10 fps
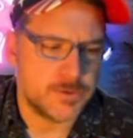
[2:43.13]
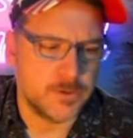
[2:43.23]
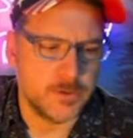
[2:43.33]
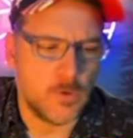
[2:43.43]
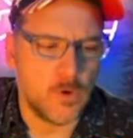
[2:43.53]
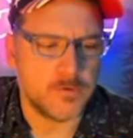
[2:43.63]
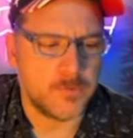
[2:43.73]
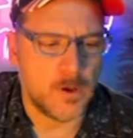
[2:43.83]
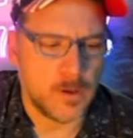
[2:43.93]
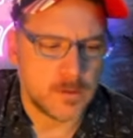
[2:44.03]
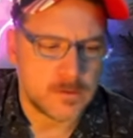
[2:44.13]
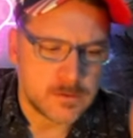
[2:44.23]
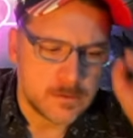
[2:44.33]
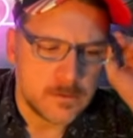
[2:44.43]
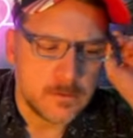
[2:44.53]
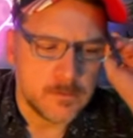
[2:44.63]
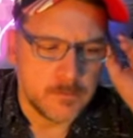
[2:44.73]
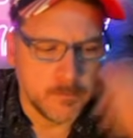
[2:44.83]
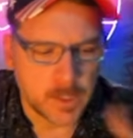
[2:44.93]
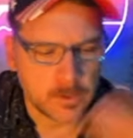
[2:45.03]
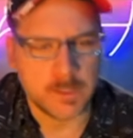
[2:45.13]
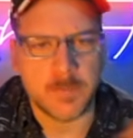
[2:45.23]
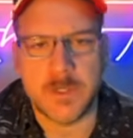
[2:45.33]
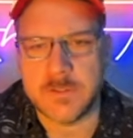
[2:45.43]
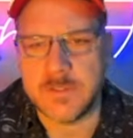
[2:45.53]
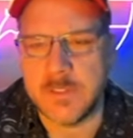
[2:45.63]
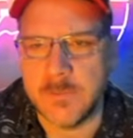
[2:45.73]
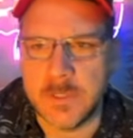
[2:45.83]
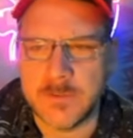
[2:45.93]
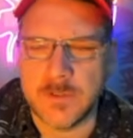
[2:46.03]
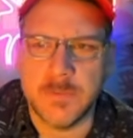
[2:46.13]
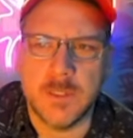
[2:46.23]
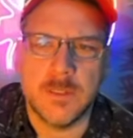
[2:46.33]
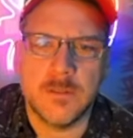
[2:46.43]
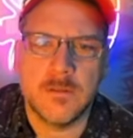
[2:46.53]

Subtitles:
or false merely because it's in the mainstream media.